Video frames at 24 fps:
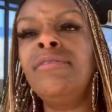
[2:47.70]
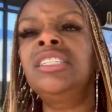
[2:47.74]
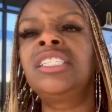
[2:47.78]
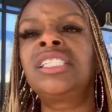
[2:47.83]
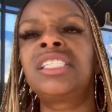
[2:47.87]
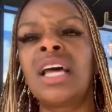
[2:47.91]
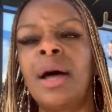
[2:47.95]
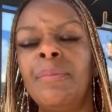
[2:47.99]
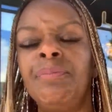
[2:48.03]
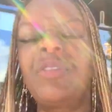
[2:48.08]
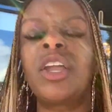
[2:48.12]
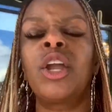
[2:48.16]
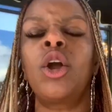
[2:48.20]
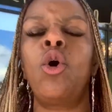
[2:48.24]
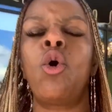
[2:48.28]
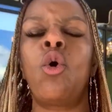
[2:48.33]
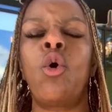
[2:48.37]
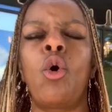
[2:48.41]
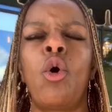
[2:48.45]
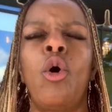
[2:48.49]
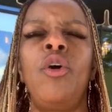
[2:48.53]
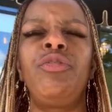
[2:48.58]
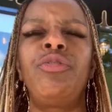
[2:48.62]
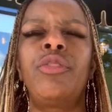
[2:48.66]
something
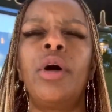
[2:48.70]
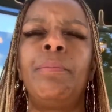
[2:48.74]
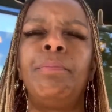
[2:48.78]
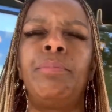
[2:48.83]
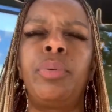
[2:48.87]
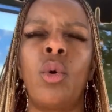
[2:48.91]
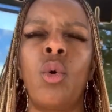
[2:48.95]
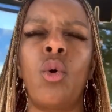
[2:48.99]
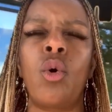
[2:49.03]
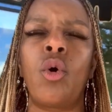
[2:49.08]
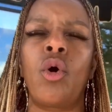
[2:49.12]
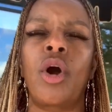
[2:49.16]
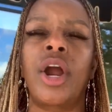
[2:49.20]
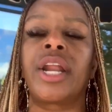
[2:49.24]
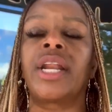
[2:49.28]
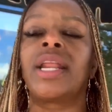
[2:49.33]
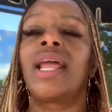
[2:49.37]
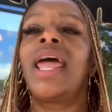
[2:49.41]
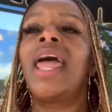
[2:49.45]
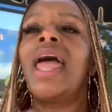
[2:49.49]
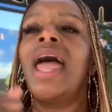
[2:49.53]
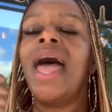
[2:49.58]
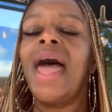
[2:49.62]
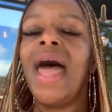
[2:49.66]
on the board,
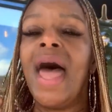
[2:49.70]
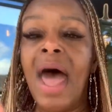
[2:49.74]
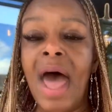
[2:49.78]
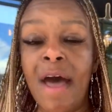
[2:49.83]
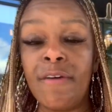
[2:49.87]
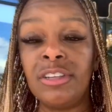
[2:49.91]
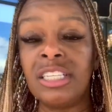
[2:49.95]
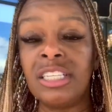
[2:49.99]
have